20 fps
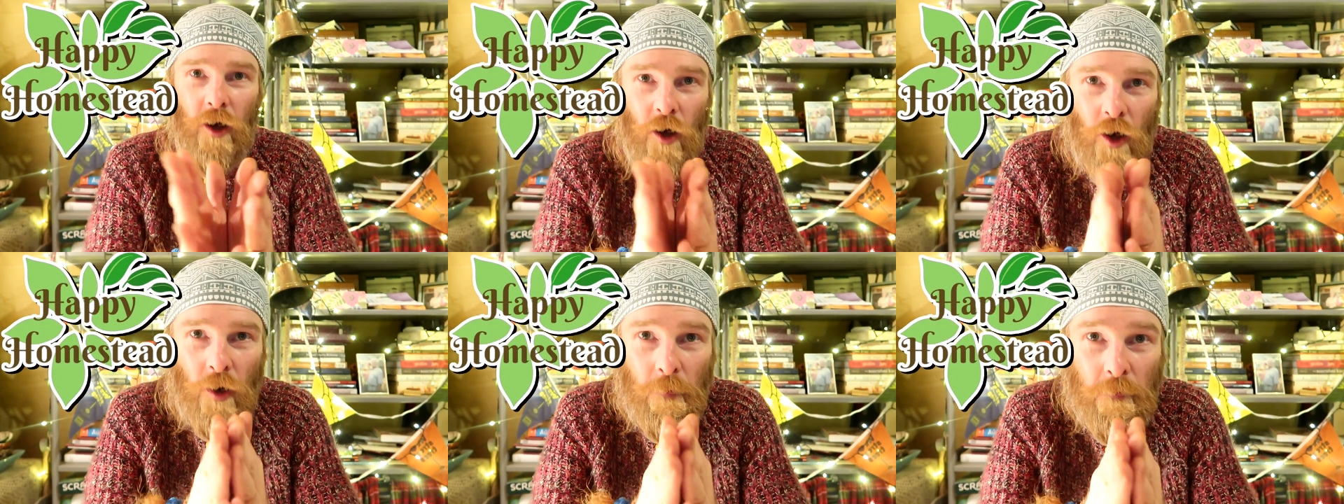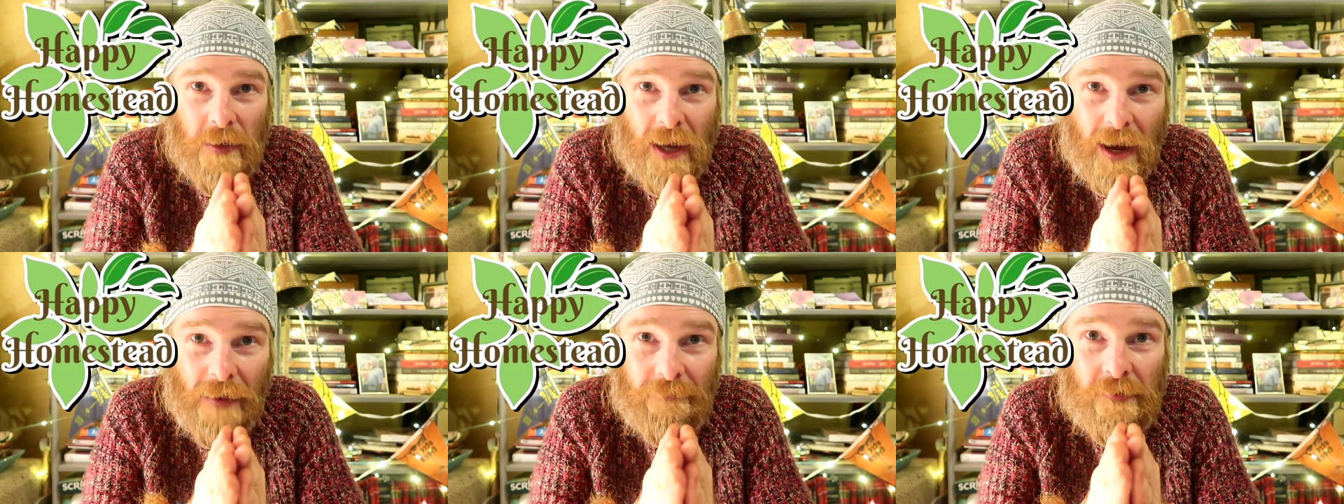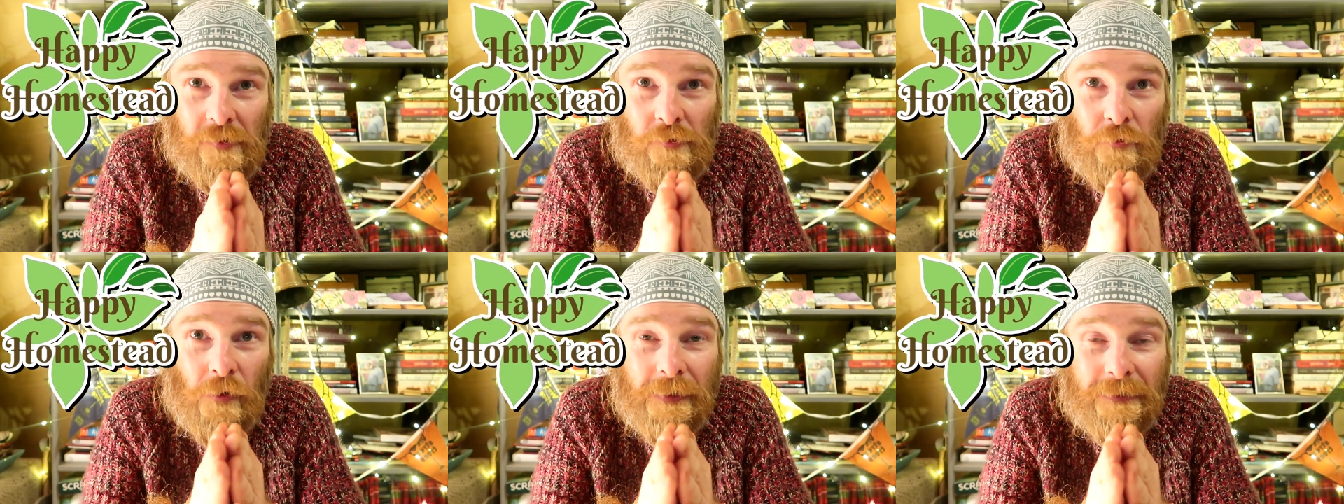Hope you're
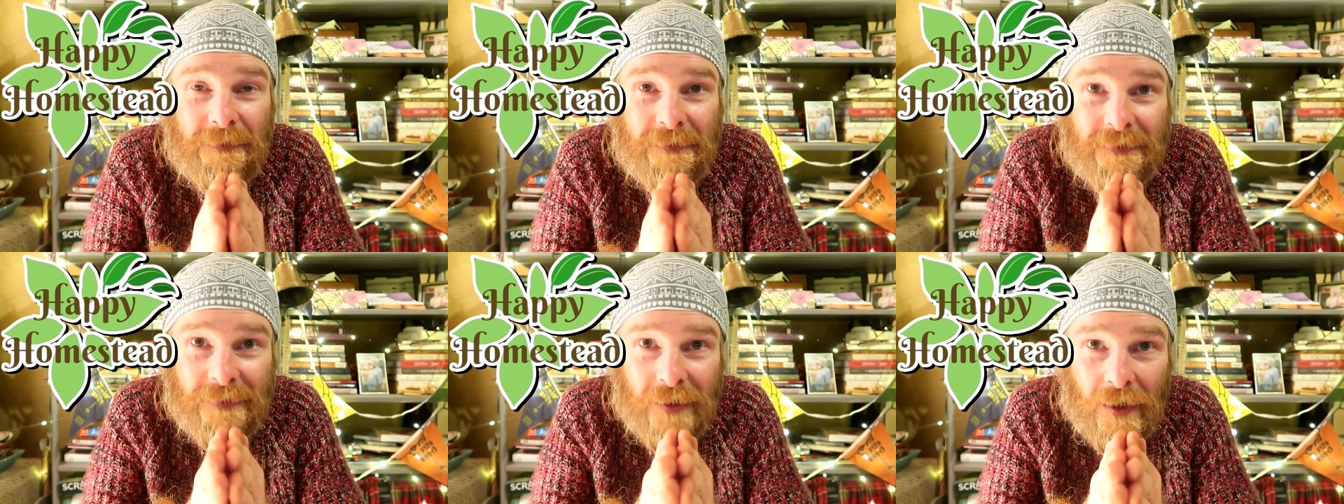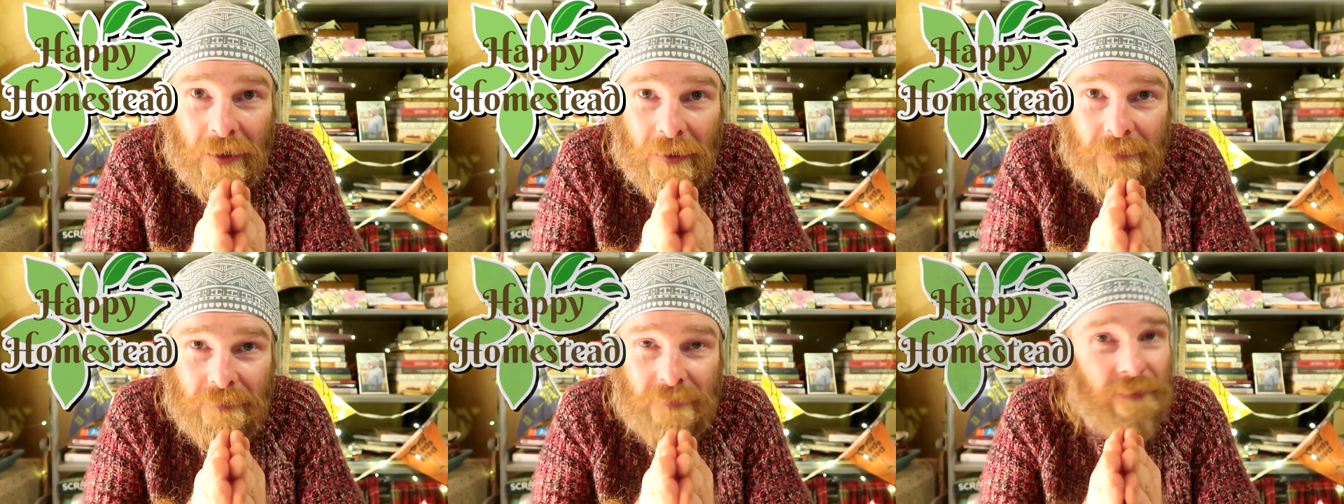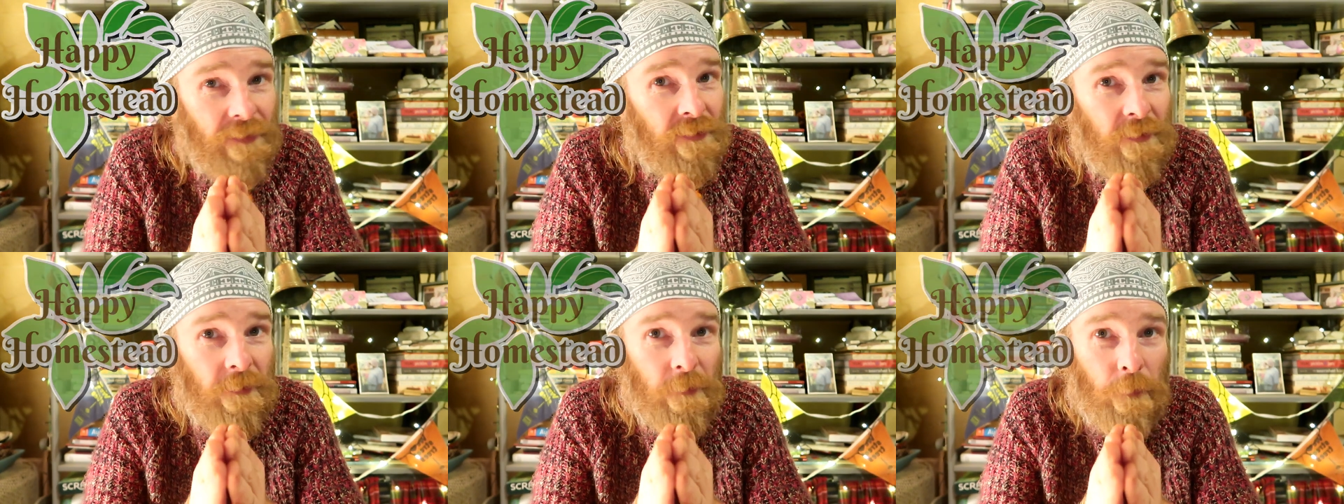having a great
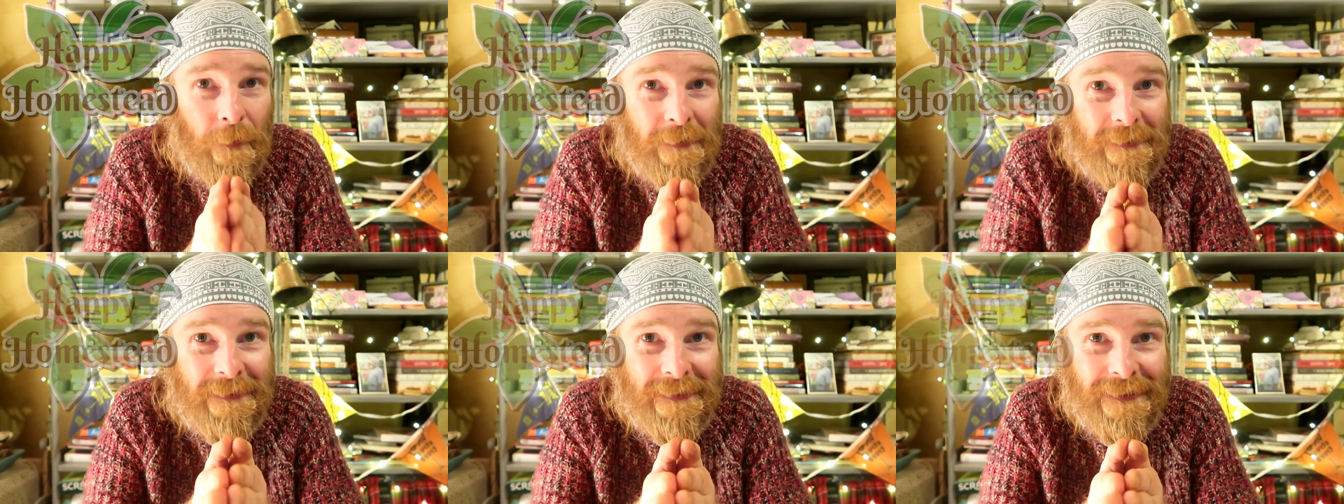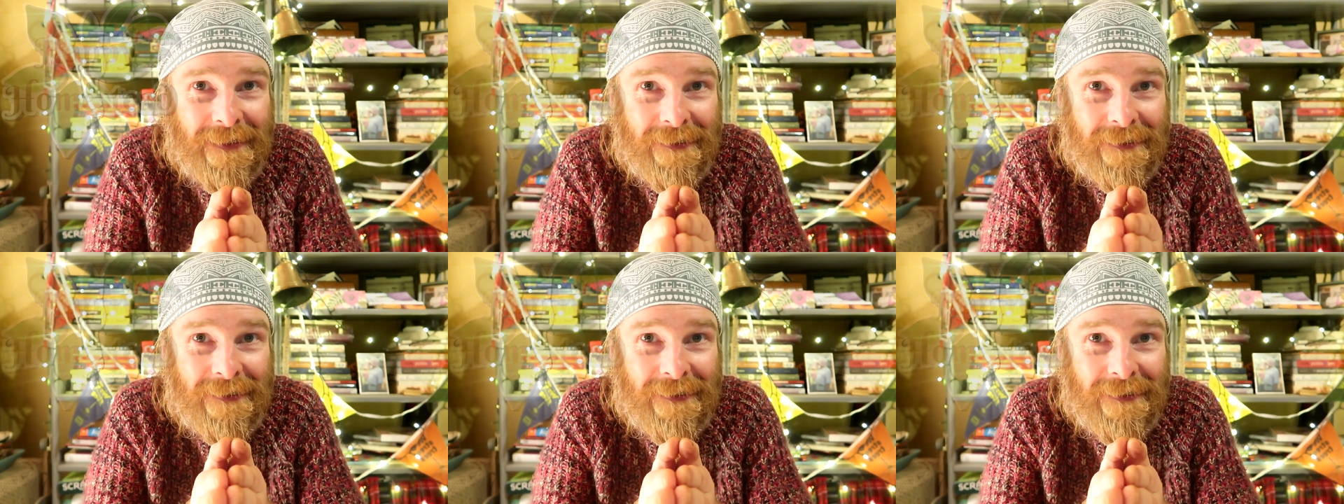start to twenty